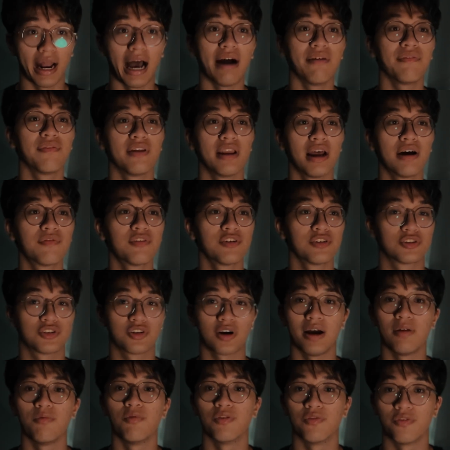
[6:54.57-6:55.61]
I've never
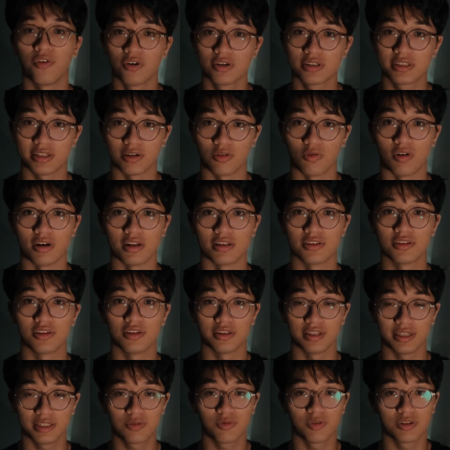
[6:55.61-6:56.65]
tried reversing one. So
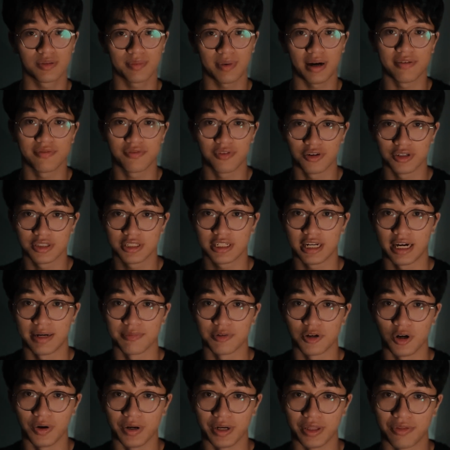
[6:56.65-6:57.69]
this was my first
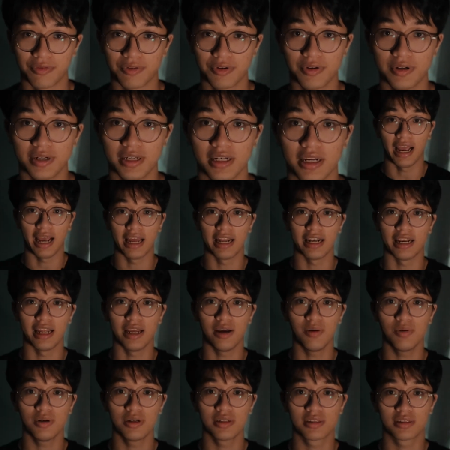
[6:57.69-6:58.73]
time going through it, and
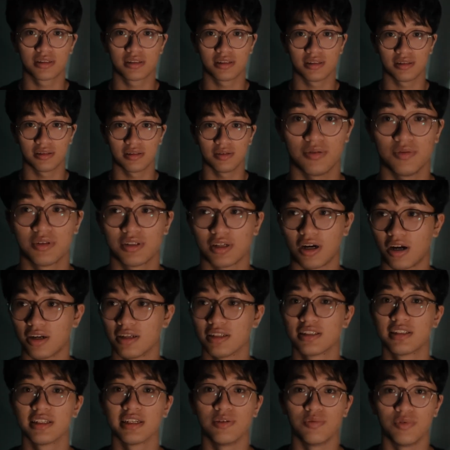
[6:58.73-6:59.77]
it was
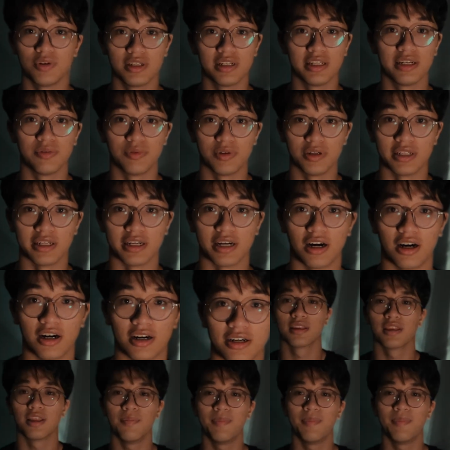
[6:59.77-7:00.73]
honestly really hard.